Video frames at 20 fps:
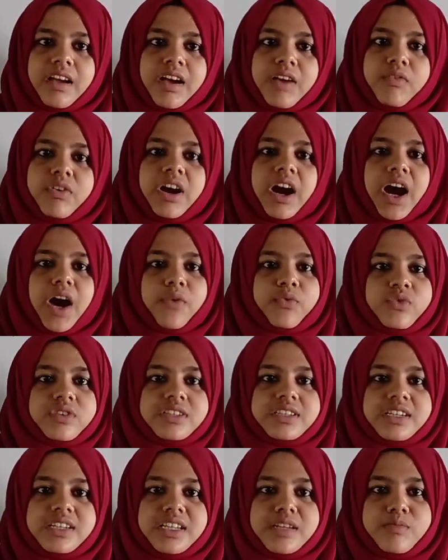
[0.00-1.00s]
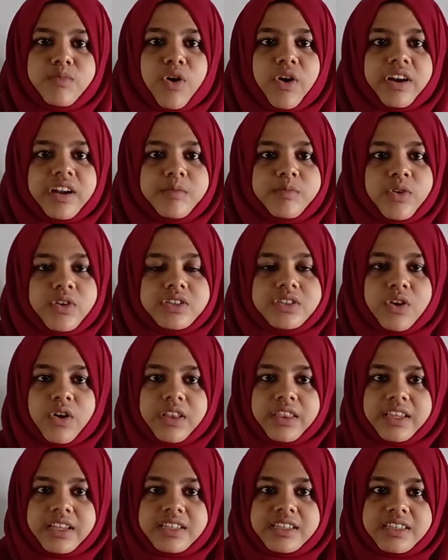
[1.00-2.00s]
We have to study more about
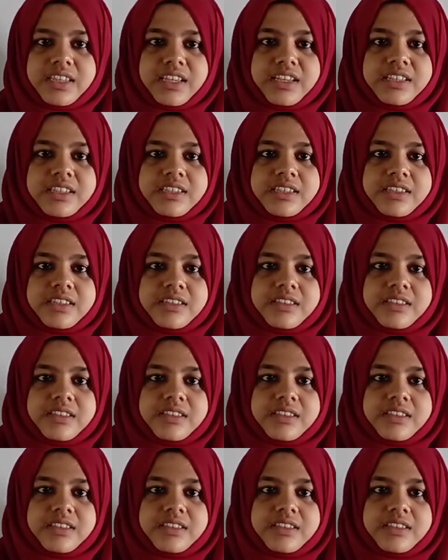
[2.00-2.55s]
all these things